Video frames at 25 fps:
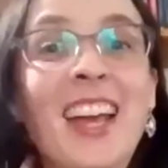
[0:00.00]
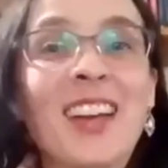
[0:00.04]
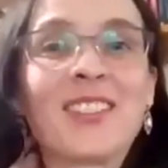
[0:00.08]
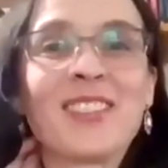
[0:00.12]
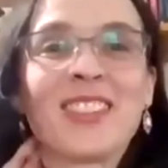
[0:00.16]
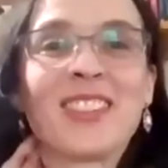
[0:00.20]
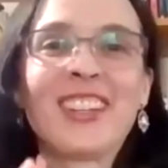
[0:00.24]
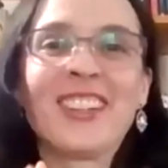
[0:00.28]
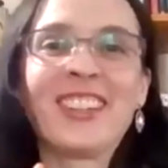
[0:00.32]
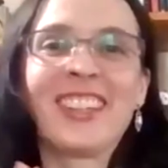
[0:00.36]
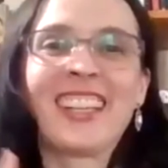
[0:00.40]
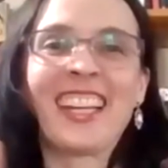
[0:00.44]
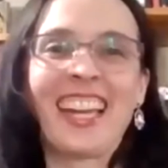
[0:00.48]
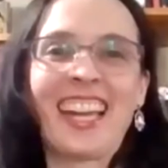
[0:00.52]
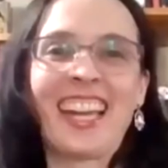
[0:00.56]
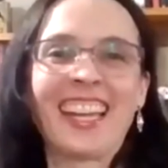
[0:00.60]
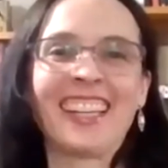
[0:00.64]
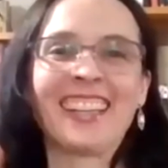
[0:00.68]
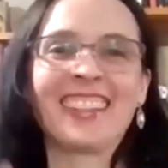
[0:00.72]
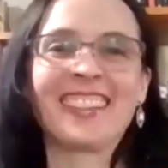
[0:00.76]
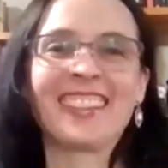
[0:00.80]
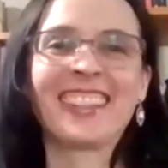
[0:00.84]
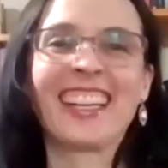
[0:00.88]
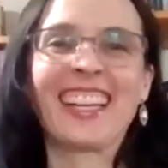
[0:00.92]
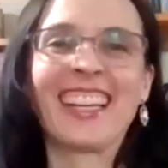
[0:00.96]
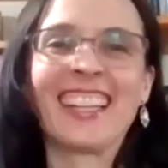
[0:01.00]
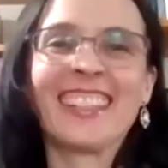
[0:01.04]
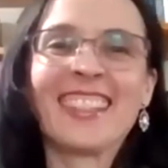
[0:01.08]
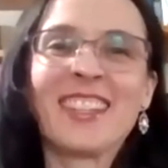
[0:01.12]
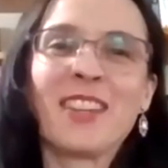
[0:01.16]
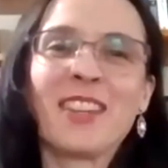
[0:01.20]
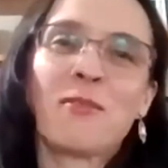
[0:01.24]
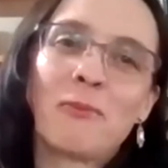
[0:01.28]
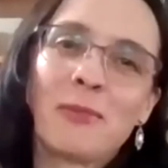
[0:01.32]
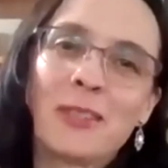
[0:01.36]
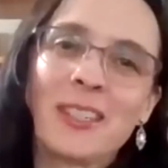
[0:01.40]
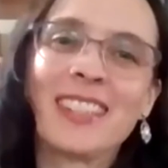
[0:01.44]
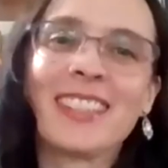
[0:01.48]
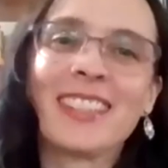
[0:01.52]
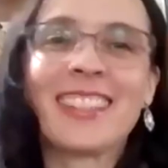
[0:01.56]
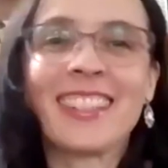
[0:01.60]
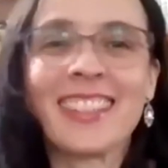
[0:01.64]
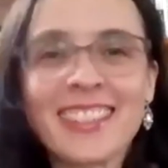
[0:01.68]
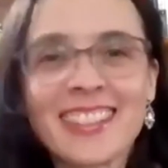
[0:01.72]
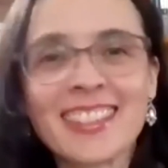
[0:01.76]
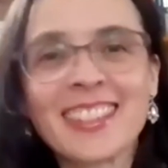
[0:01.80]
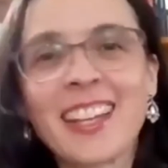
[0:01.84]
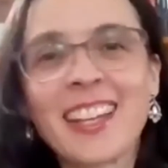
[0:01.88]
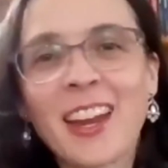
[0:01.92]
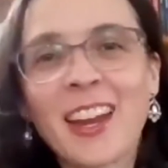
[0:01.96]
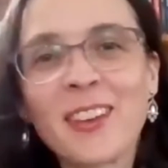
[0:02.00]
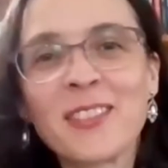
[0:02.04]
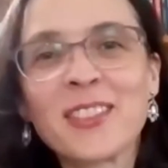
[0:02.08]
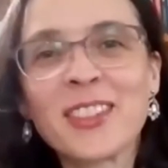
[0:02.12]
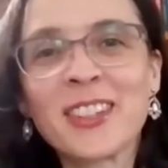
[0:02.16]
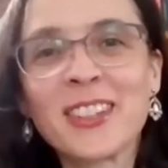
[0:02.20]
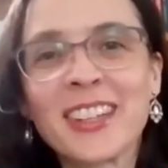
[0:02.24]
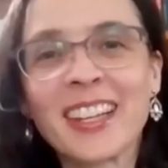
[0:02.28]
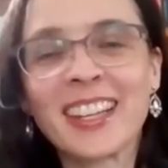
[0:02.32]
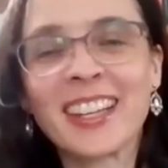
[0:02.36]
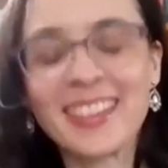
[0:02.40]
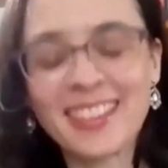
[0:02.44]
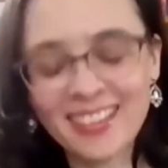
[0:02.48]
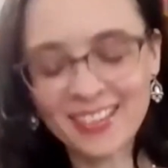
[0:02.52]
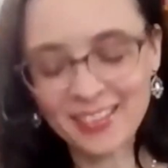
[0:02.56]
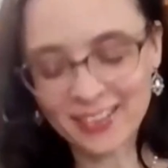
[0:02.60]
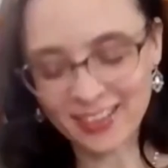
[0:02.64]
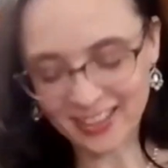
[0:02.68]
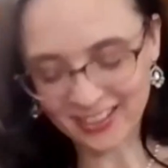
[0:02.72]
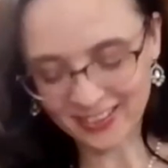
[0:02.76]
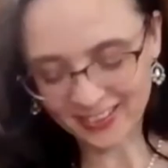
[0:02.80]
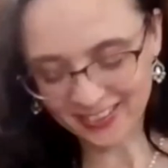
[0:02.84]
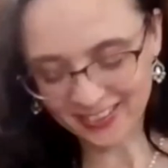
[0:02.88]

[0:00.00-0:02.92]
stamped. Okay, okay. Imprinted, stamped. Okay, there we go.